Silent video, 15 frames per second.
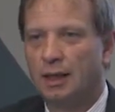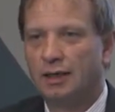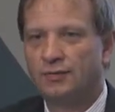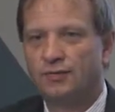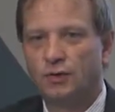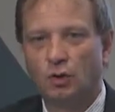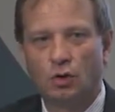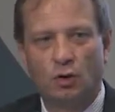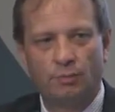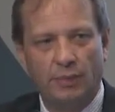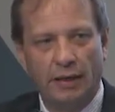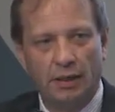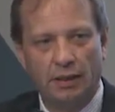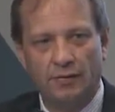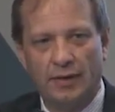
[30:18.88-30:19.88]
If you
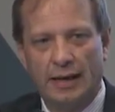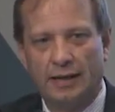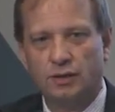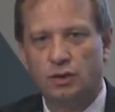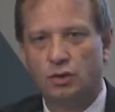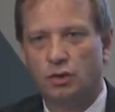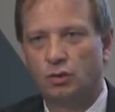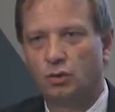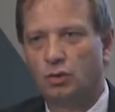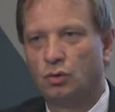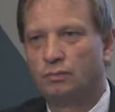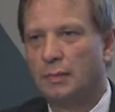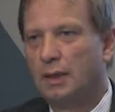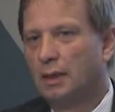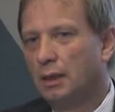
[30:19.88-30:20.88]
compare that
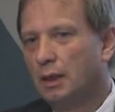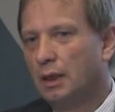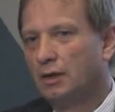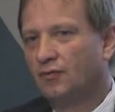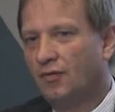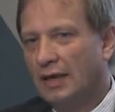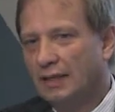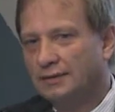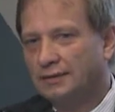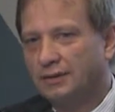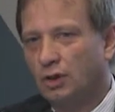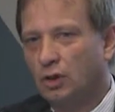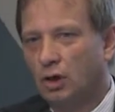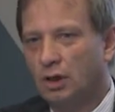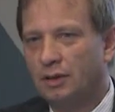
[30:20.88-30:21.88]
to
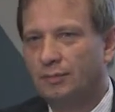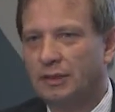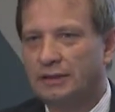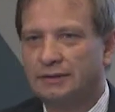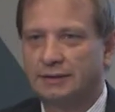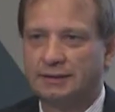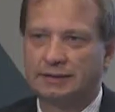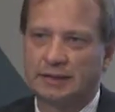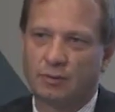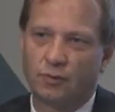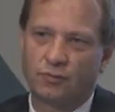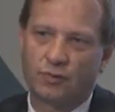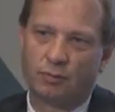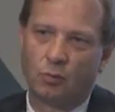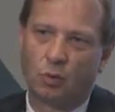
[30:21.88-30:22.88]
advanced economies and some
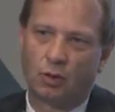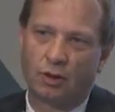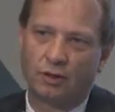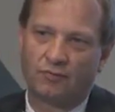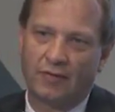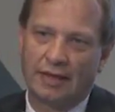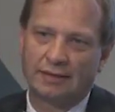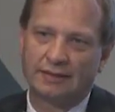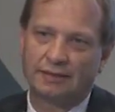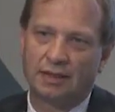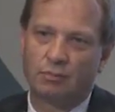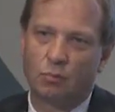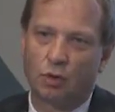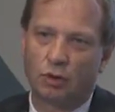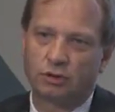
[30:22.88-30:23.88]
of the more advanced
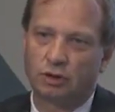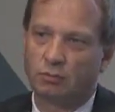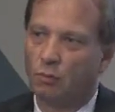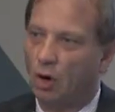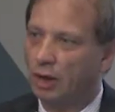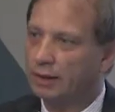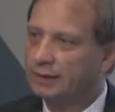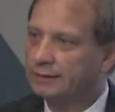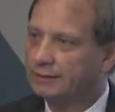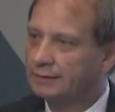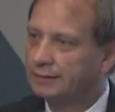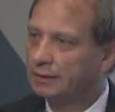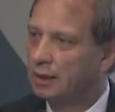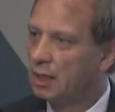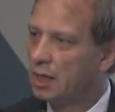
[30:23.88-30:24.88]
emerging
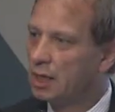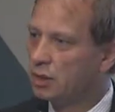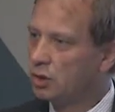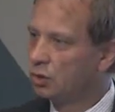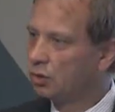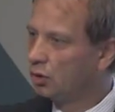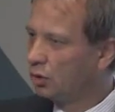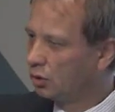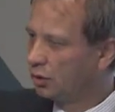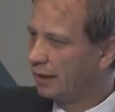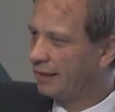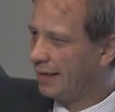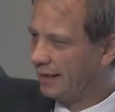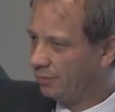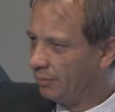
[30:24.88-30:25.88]
markets, you're
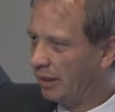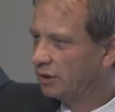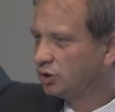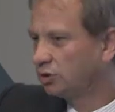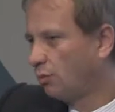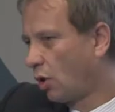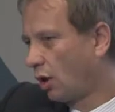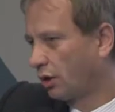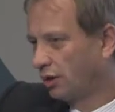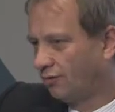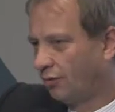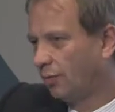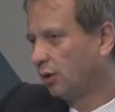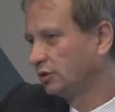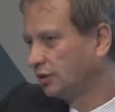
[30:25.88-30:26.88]
looking at a benchmark
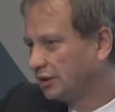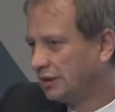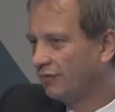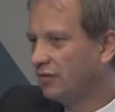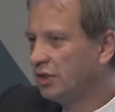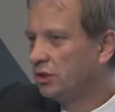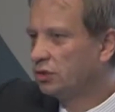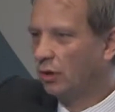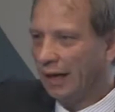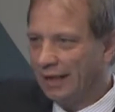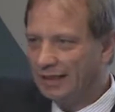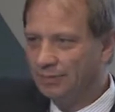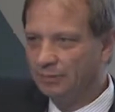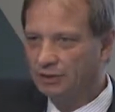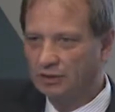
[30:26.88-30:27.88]
of about 70 to
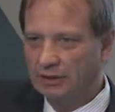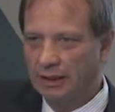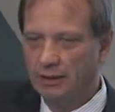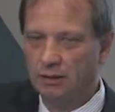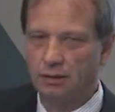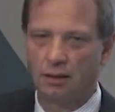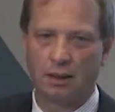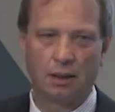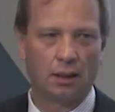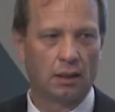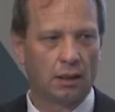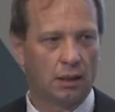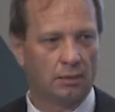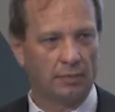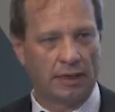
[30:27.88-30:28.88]
80%.
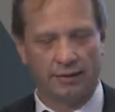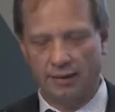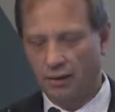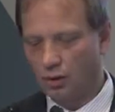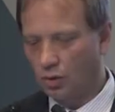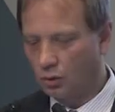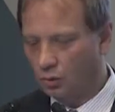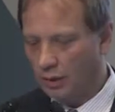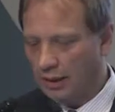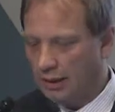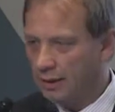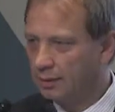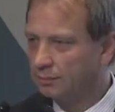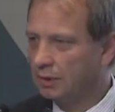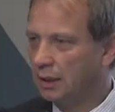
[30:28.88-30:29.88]
I think
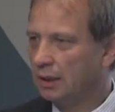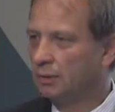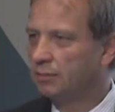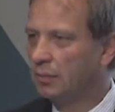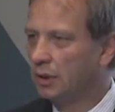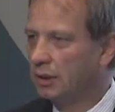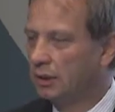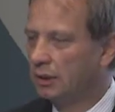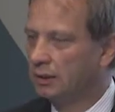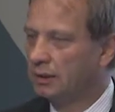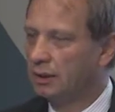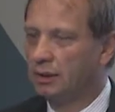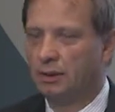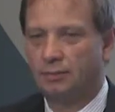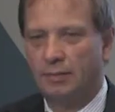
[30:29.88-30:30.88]
Korea
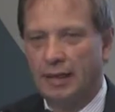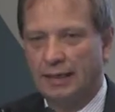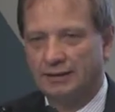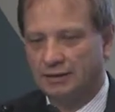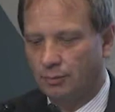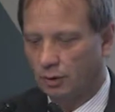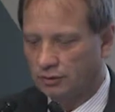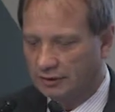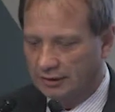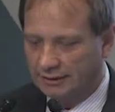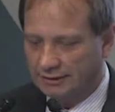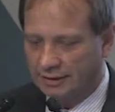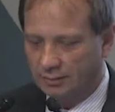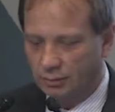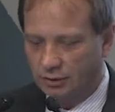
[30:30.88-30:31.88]
has about
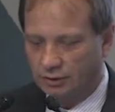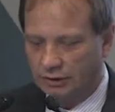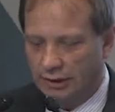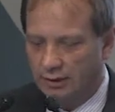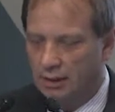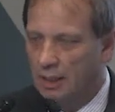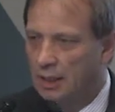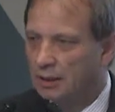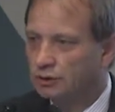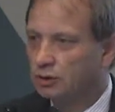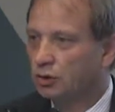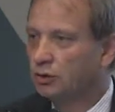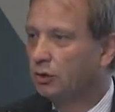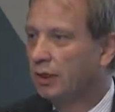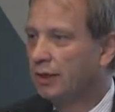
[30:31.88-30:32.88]
60%.
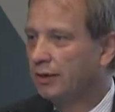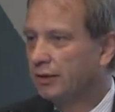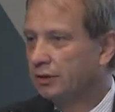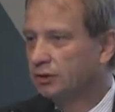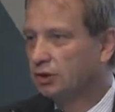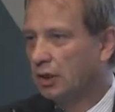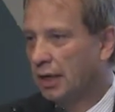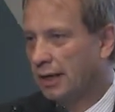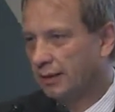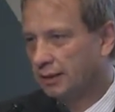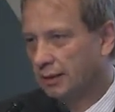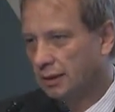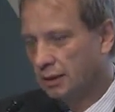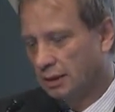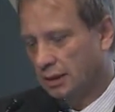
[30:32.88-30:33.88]
So clearly there's a
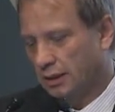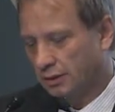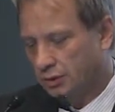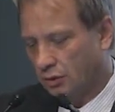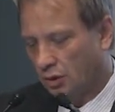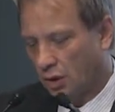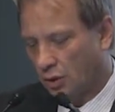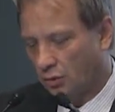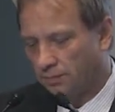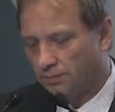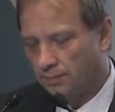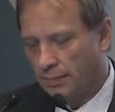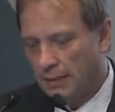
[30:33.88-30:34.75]
lot to go.